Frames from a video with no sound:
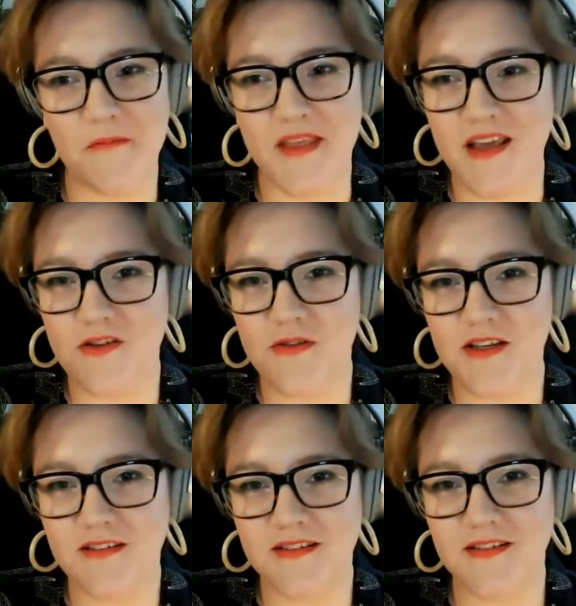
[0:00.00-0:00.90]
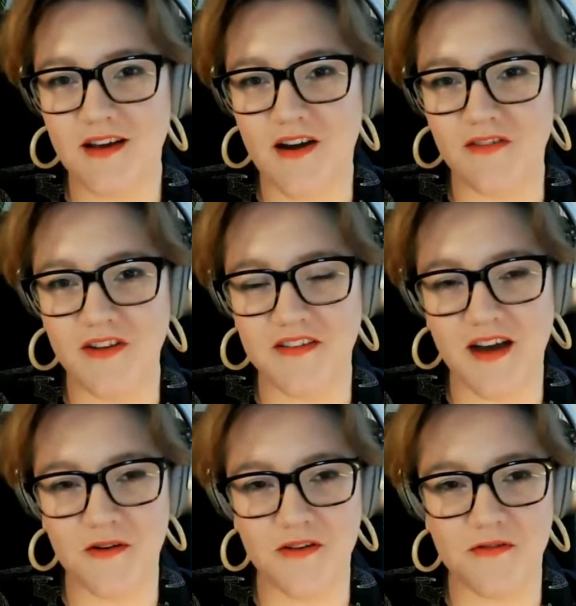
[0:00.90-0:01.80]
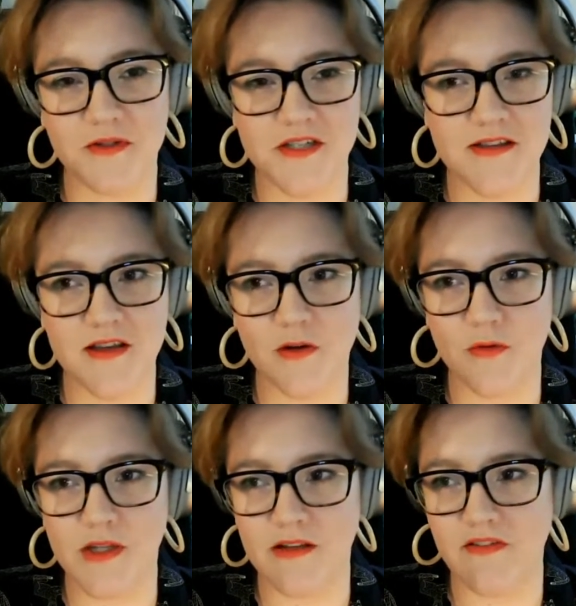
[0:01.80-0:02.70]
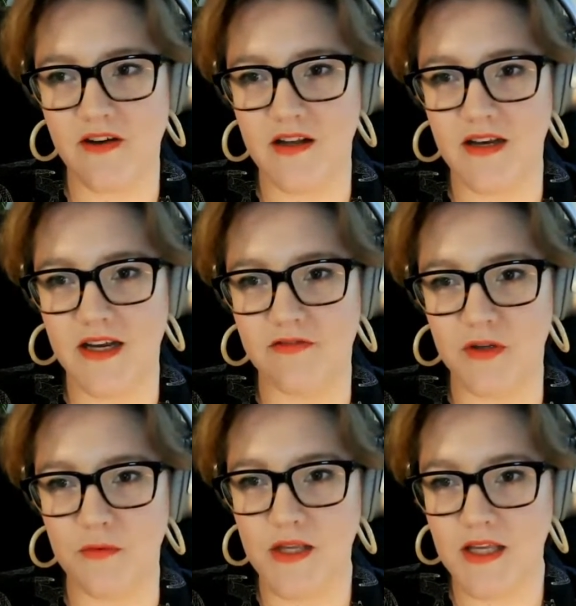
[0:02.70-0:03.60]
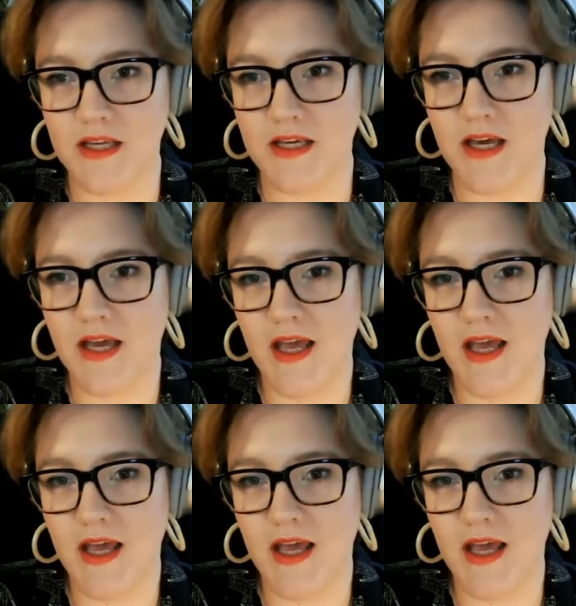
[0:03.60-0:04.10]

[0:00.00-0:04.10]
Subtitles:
They do these office hours, which I think are really fun every week.